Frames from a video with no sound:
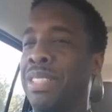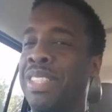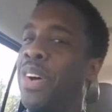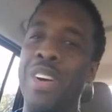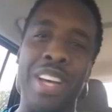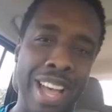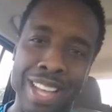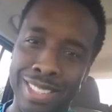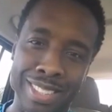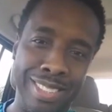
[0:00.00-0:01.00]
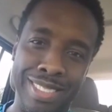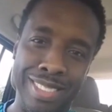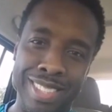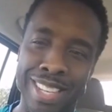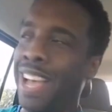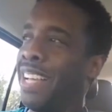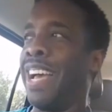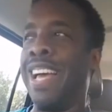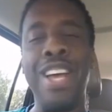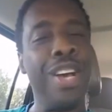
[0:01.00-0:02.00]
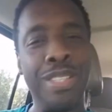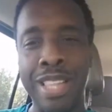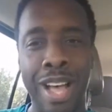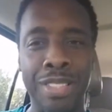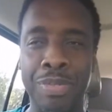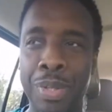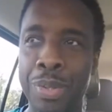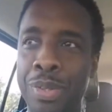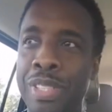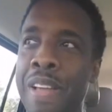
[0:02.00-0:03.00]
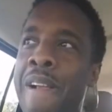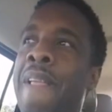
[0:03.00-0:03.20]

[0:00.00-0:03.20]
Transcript: No, it hasn't. It hasn't got 800,000 views.